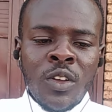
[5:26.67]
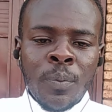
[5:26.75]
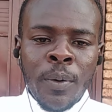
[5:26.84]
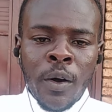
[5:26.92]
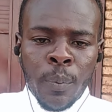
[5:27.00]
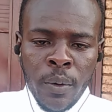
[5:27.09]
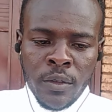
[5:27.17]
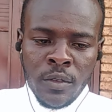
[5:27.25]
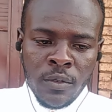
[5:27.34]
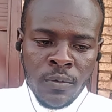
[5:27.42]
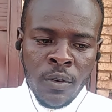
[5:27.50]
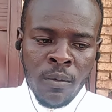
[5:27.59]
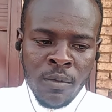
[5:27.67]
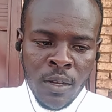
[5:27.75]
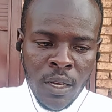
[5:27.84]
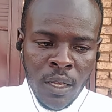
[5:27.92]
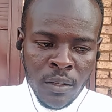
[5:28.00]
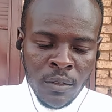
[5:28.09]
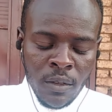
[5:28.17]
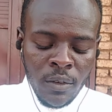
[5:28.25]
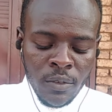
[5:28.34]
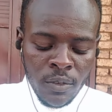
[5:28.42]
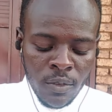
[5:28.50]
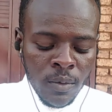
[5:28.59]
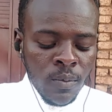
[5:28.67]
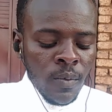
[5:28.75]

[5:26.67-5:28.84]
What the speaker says: purpose from reading skills?